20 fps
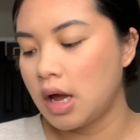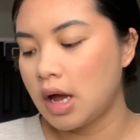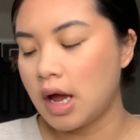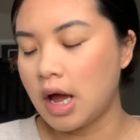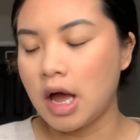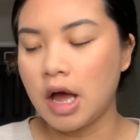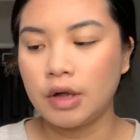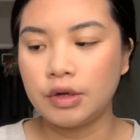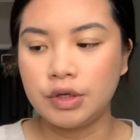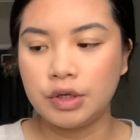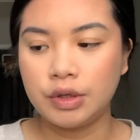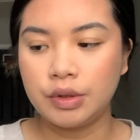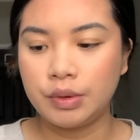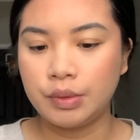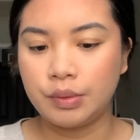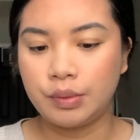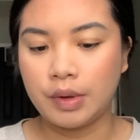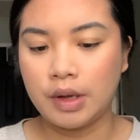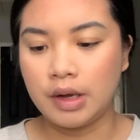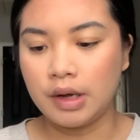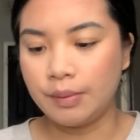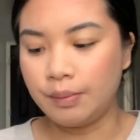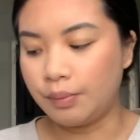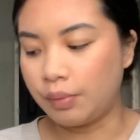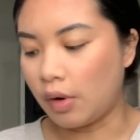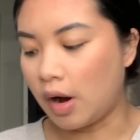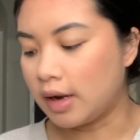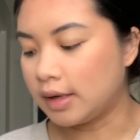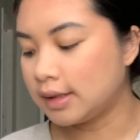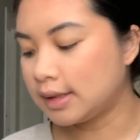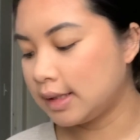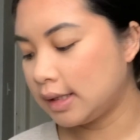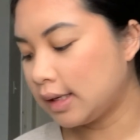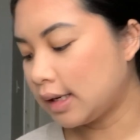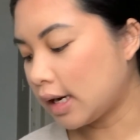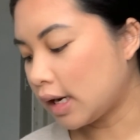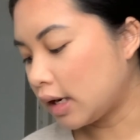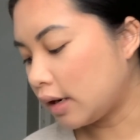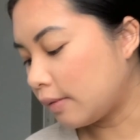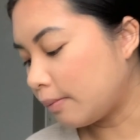I'll do like a bronzy
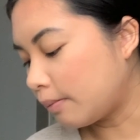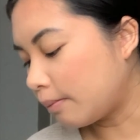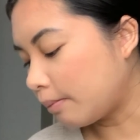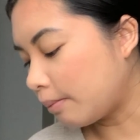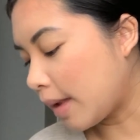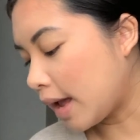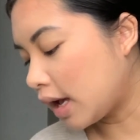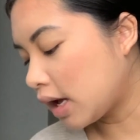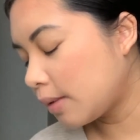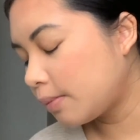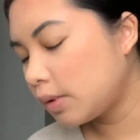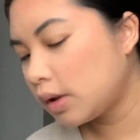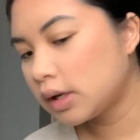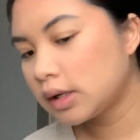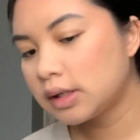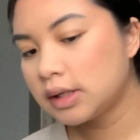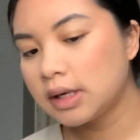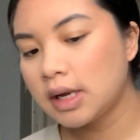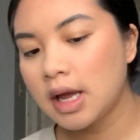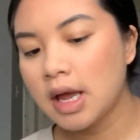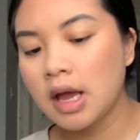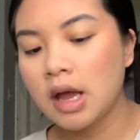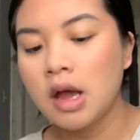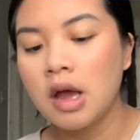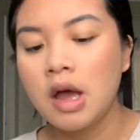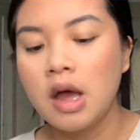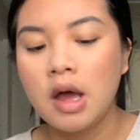kind of makeup look today,